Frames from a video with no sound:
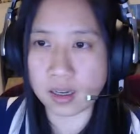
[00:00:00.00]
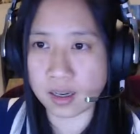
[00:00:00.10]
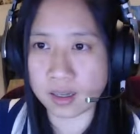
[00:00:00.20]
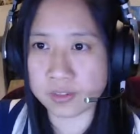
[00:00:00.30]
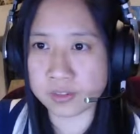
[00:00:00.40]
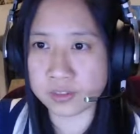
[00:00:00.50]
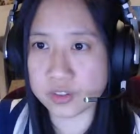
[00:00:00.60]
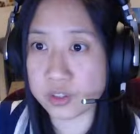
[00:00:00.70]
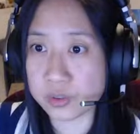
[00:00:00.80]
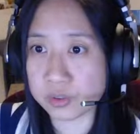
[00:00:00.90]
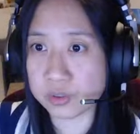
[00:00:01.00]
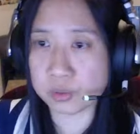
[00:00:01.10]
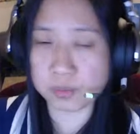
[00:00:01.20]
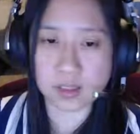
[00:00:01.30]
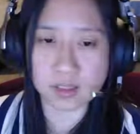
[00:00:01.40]
have shown to
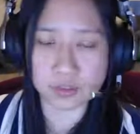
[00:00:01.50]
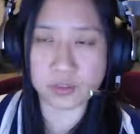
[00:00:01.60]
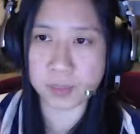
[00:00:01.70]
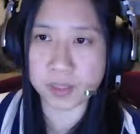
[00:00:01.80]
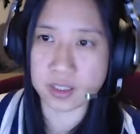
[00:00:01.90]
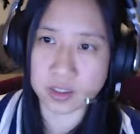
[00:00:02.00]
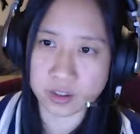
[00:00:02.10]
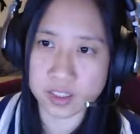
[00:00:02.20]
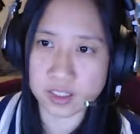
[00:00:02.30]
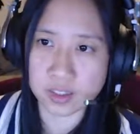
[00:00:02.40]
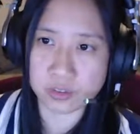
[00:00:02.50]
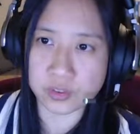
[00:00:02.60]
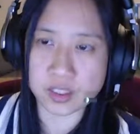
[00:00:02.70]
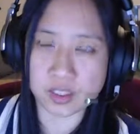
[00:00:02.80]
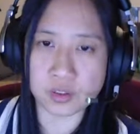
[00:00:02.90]
be like familiar enough
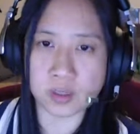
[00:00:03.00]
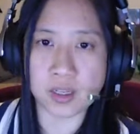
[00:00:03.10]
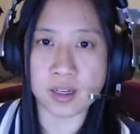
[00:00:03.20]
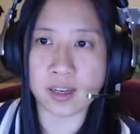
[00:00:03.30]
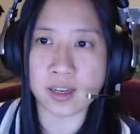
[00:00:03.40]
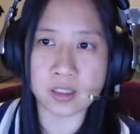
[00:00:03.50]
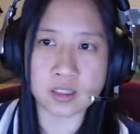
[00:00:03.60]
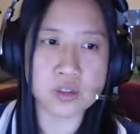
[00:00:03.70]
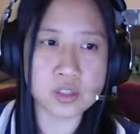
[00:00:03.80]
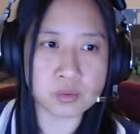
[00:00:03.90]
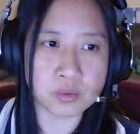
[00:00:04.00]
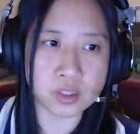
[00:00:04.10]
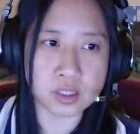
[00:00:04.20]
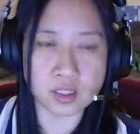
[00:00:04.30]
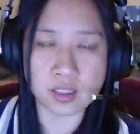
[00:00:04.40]
with Tatoeba and
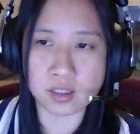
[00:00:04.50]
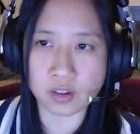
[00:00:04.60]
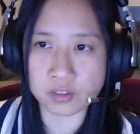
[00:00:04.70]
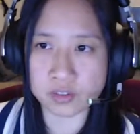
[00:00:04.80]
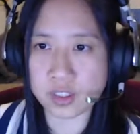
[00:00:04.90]
trustworthy enough.